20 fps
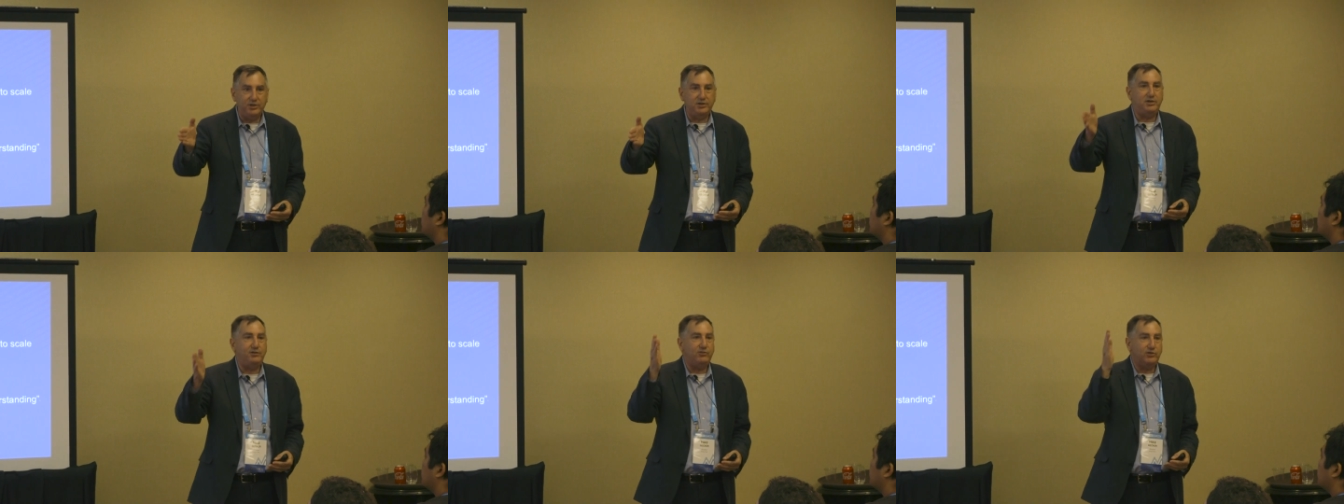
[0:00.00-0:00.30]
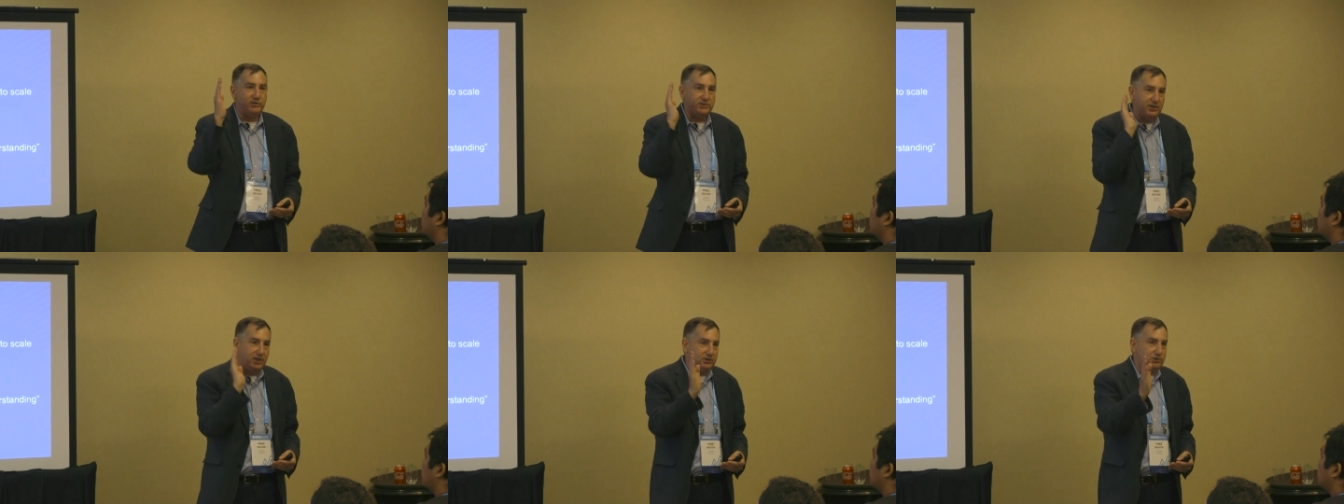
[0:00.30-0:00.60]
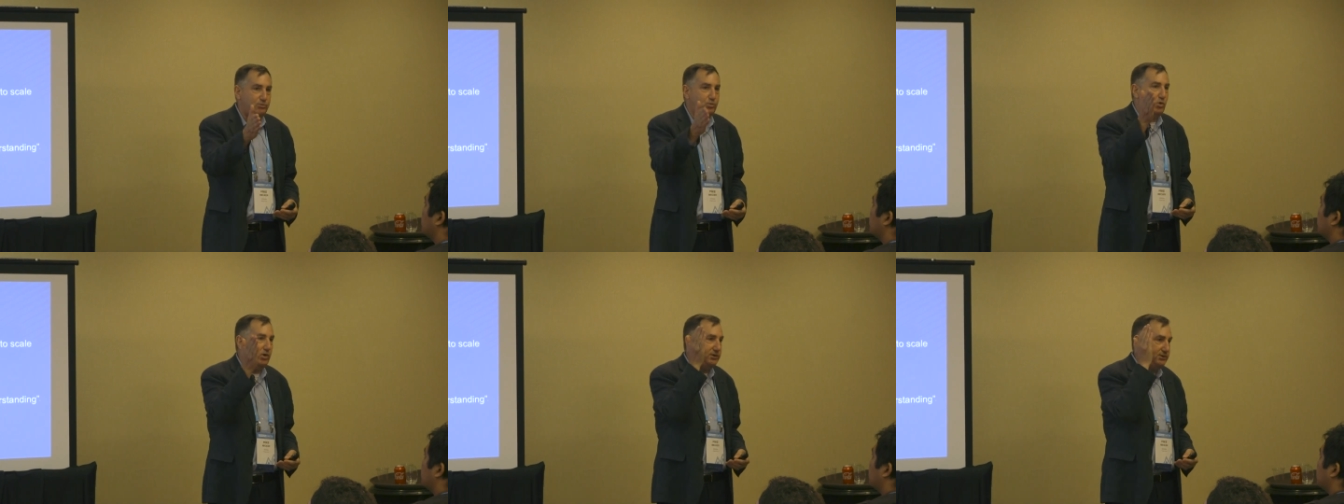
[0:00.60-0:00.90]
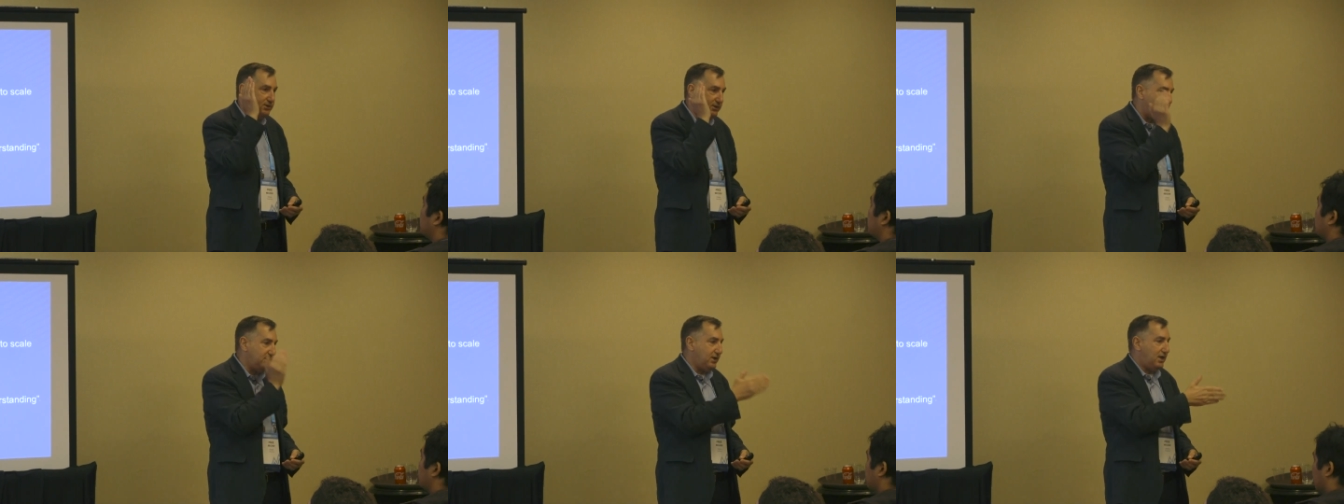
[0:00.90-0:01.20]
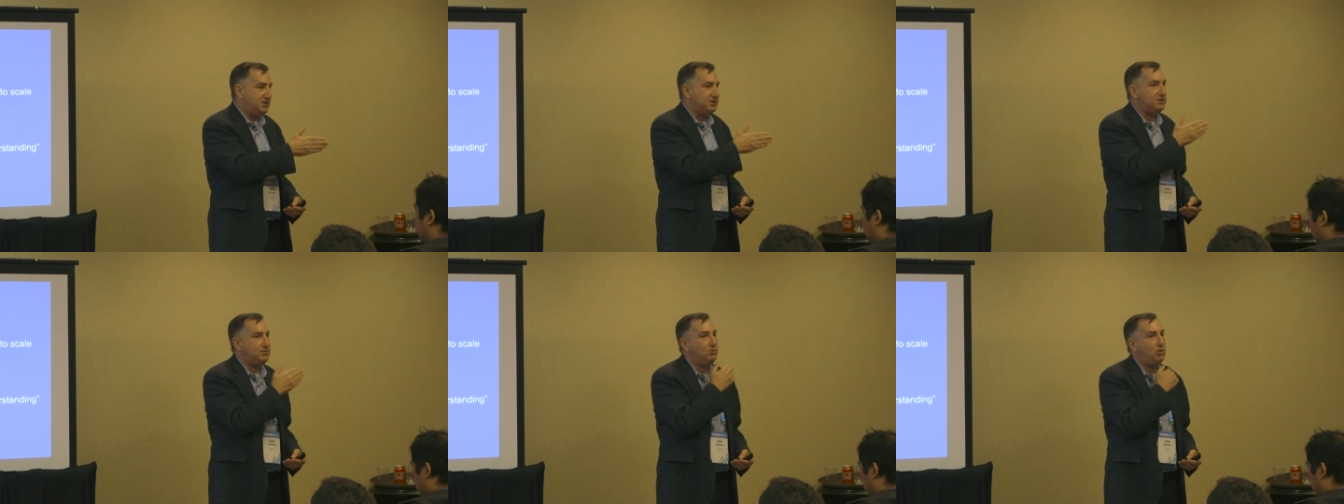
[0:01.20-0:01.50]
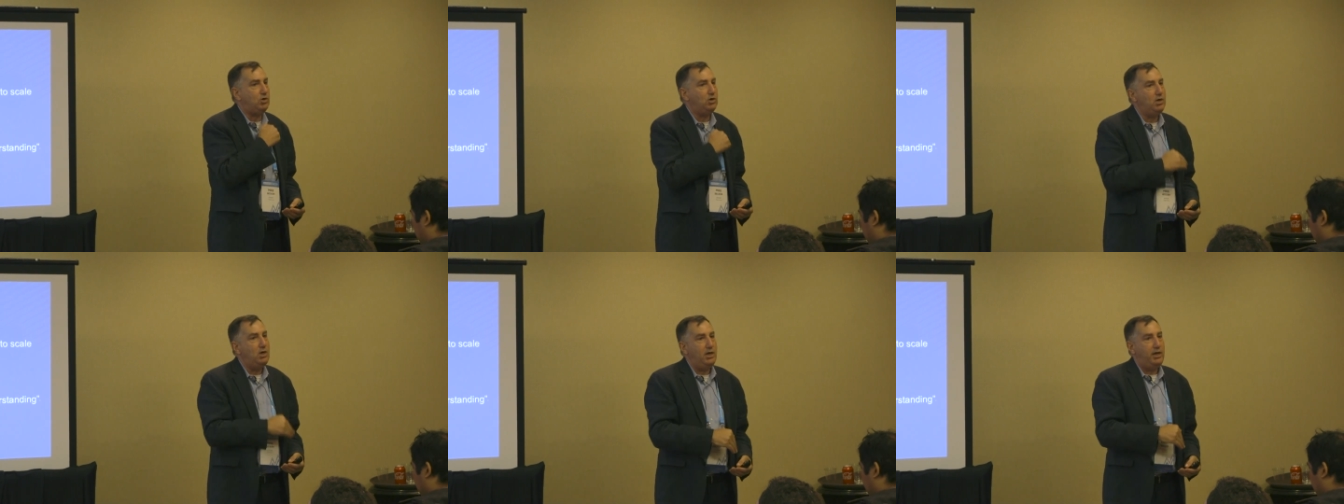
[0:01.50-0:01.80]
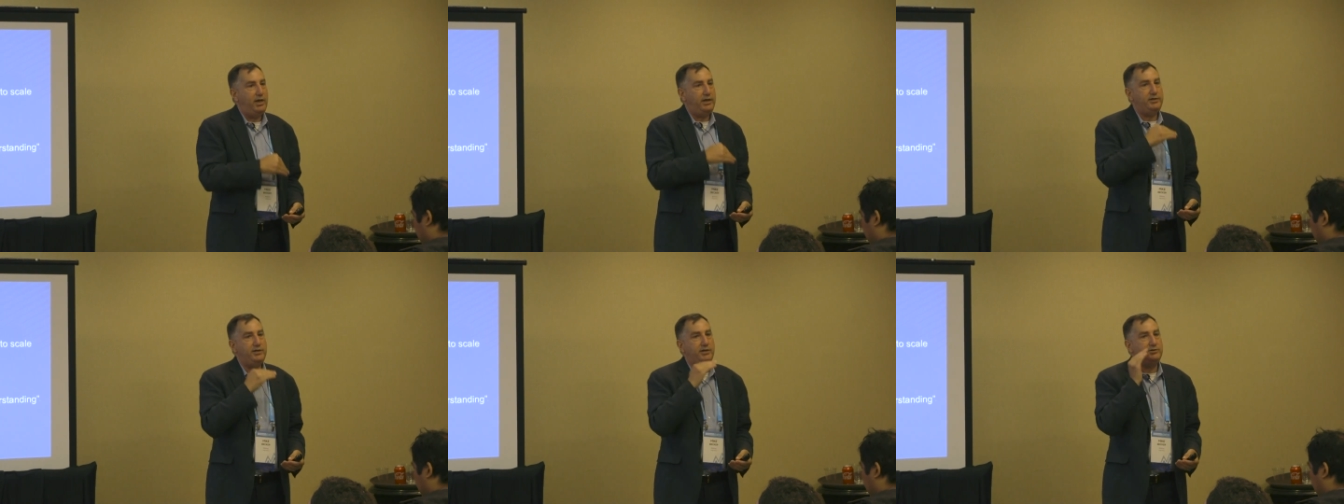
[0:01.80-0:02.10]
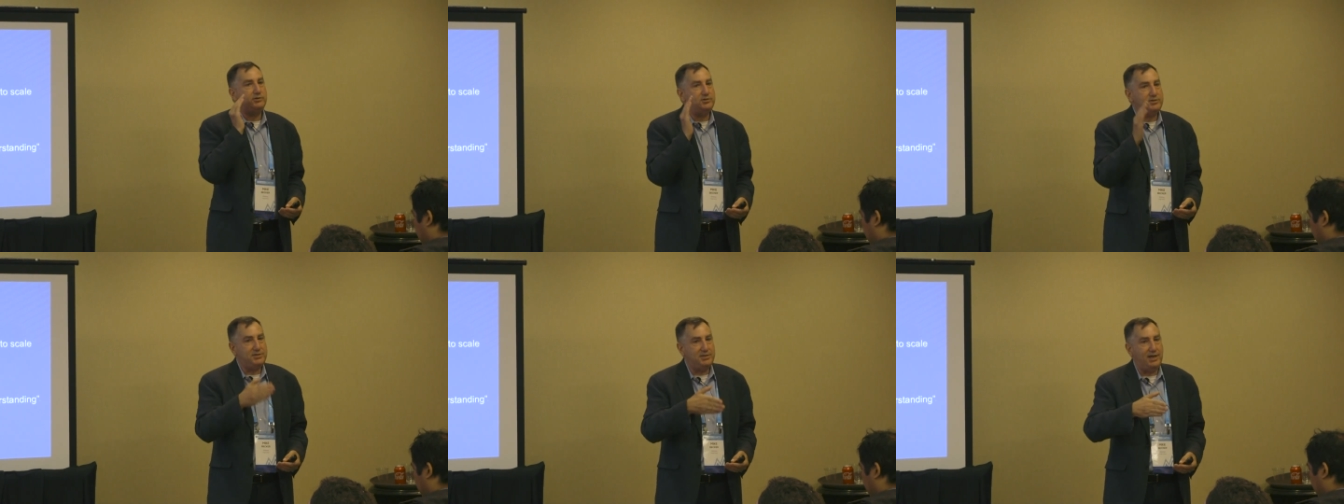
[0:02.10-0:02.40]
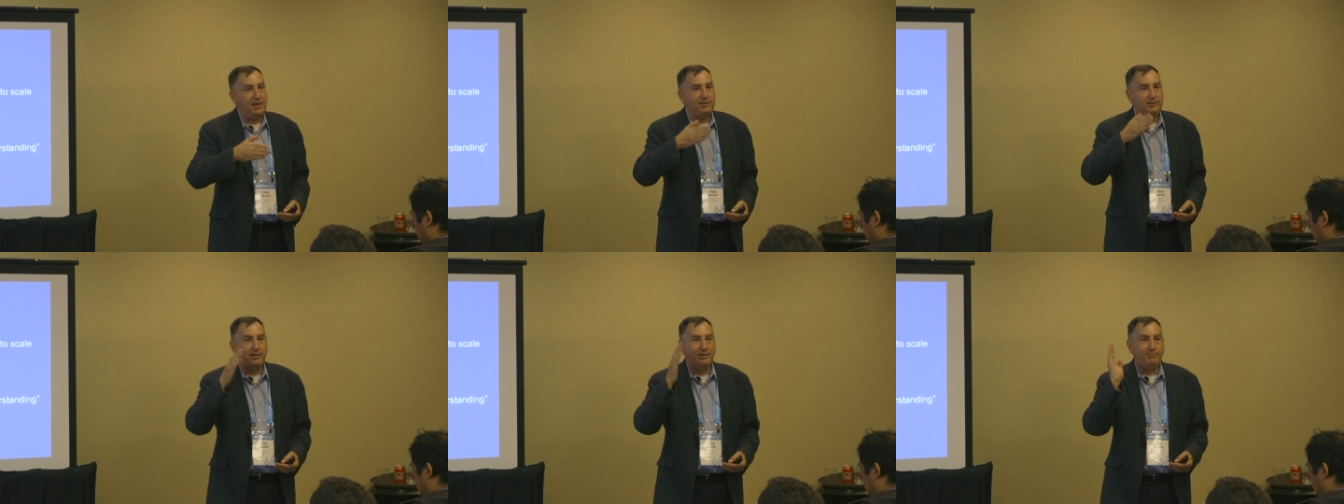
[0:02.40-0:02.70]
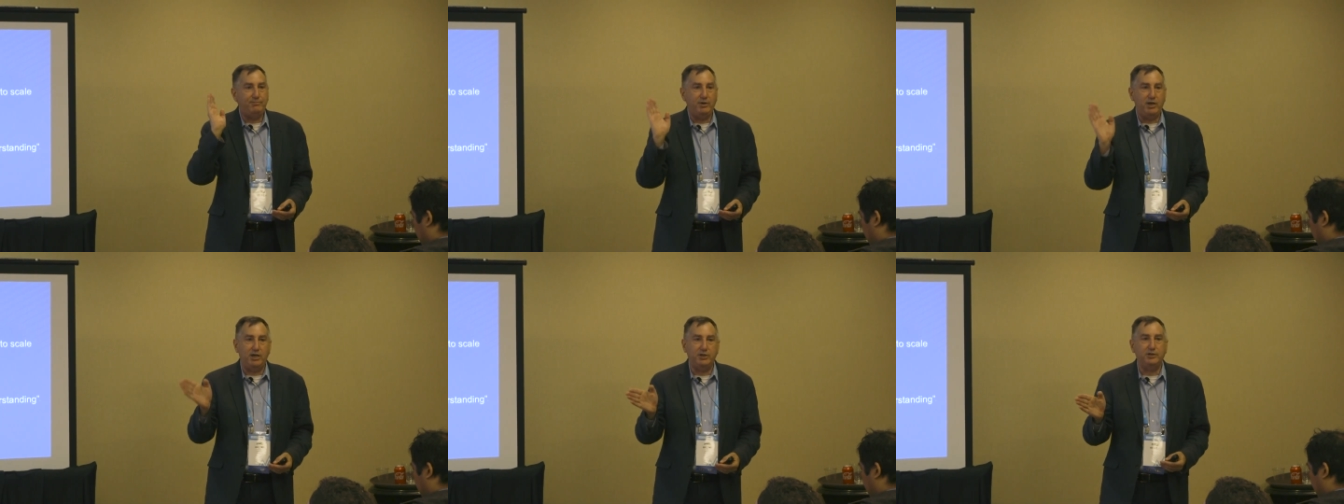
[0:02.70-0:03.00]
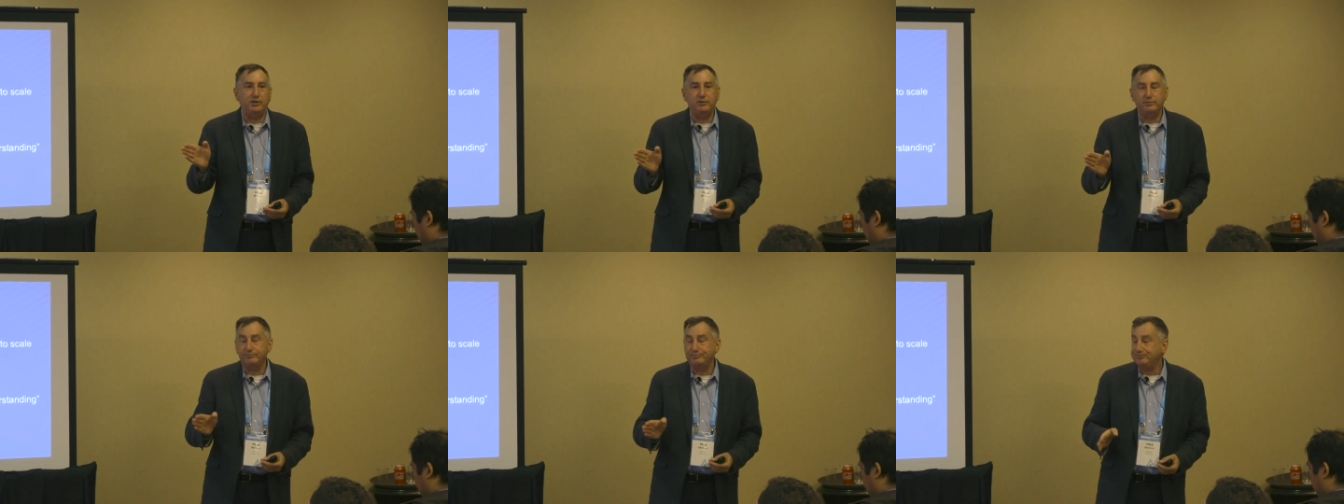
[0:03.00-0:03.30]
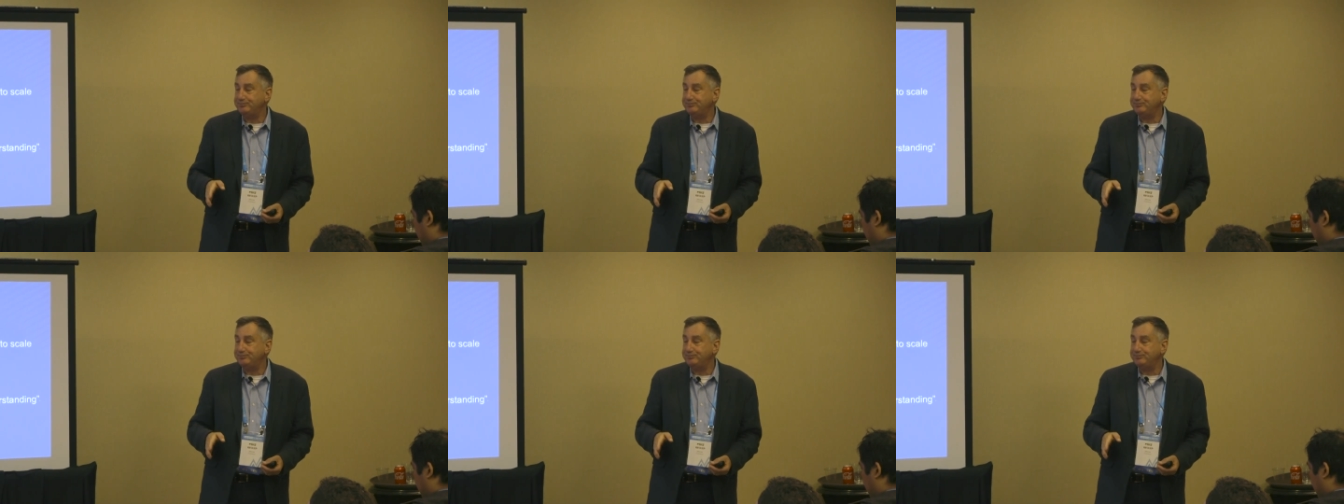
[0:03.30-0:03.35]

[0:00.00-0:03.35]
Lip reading: the different touch points of the customer and understand them better.